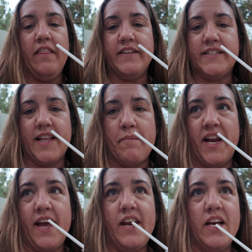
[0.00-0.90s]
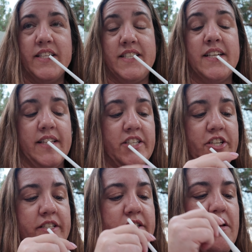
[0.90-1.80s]
This lemonade is
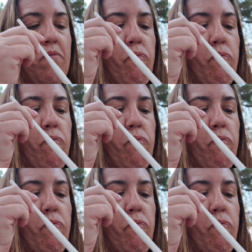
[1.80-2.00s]
delicious.